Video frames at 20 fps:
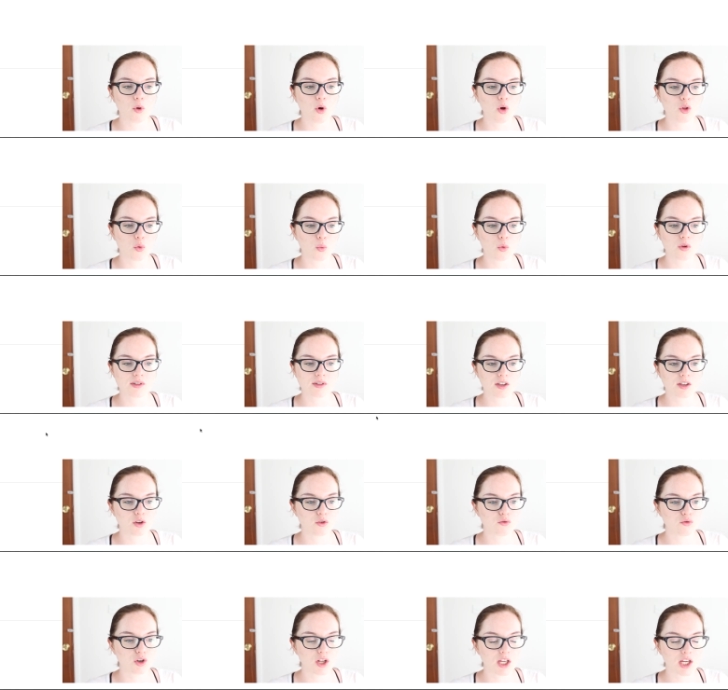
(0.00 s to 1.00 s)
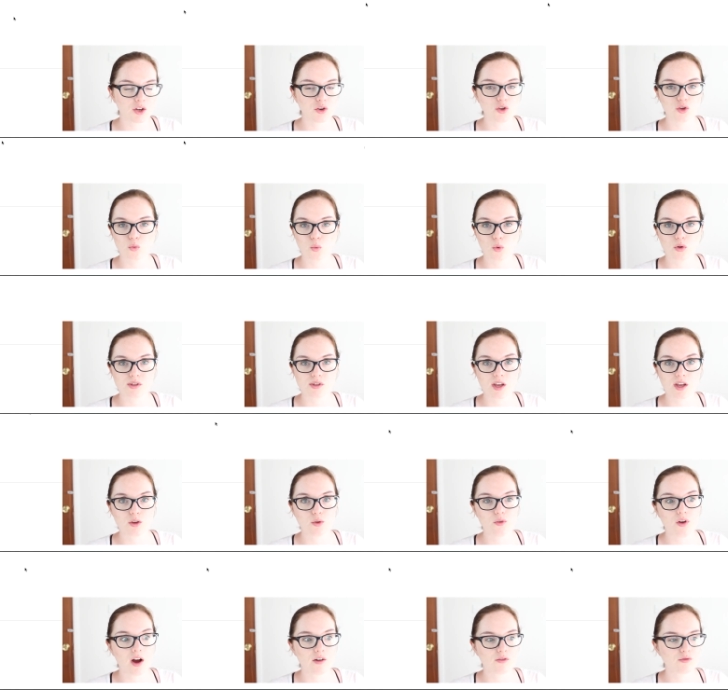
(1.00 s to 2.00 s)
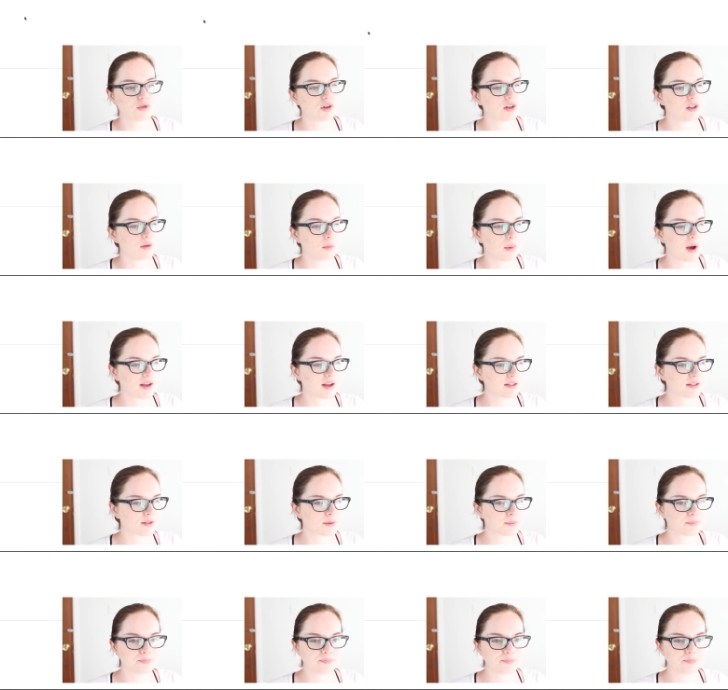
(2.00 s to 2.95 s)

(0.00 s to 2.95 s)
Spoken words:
all the ones that you're running and all the ones that you have run in the past.